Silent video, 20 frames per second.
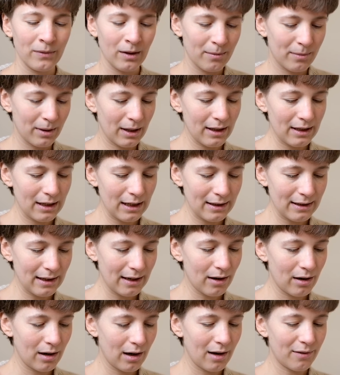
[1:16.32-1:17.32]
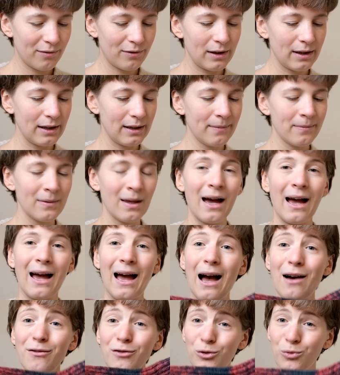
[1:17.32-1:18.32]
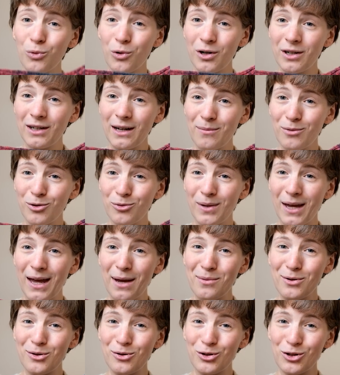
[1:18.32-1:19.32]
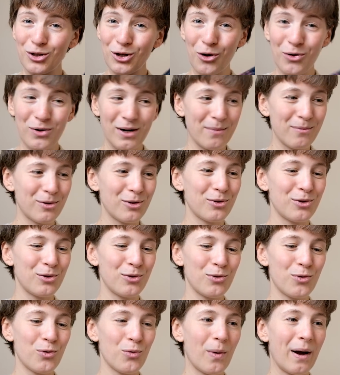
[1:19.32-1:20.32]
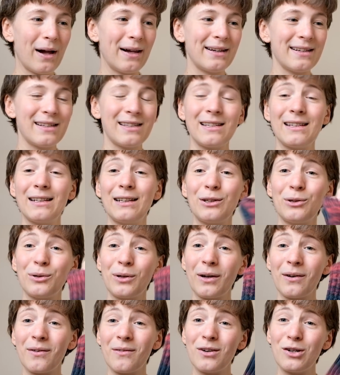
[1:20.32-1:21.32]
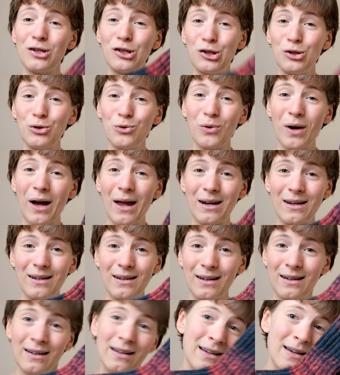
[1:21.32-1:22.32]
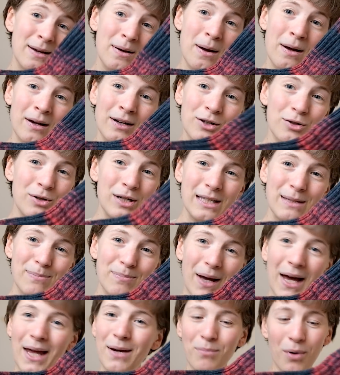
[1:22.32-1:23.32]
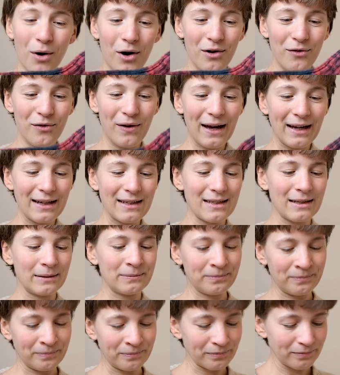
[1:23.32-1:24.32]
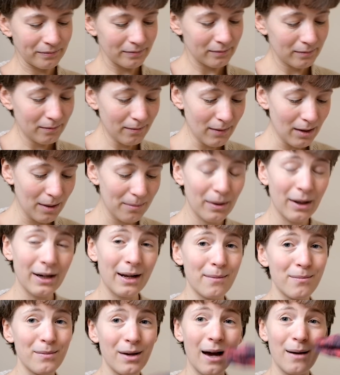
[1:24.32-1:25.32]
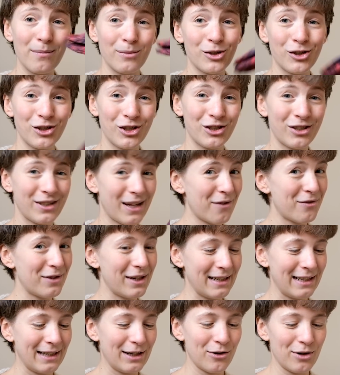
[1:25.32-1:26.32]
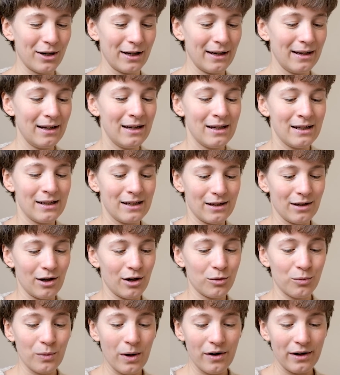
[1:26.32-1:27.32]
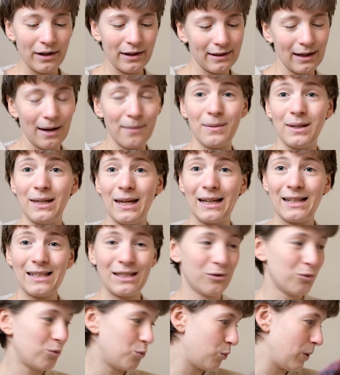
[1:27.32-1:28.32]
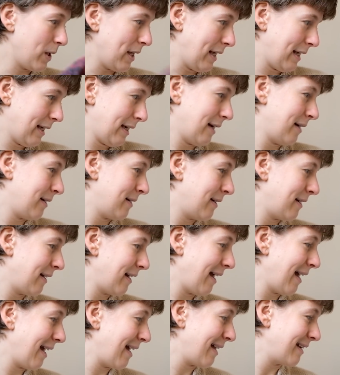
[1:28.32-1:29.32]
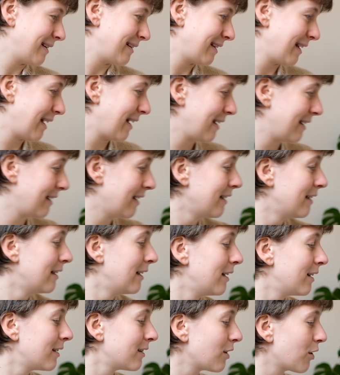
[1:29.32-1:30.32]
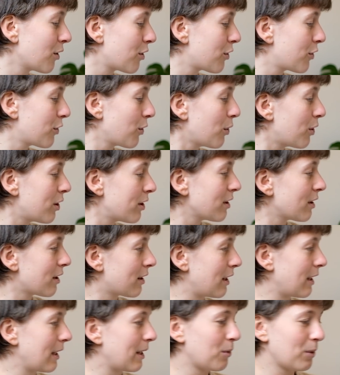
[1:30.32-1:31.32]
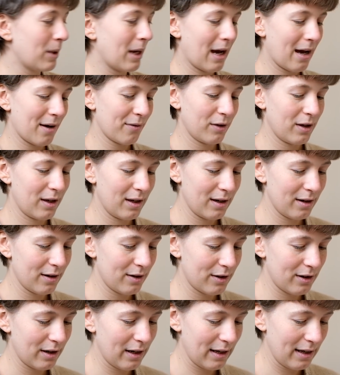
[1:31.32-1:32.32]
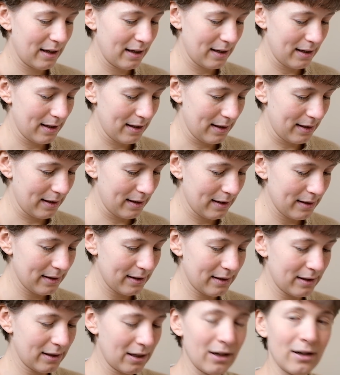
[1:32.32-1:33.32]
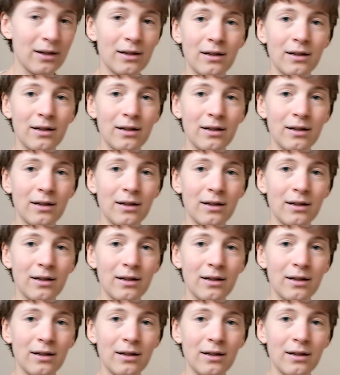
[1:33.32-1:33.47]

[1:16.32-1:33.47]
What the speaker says: But I think they are lovely. I haven't worn them to be able to show them to you while they still look new and crisp and perfect. But I'm definitely gonna start wearing them next week. And then the third thing we have here is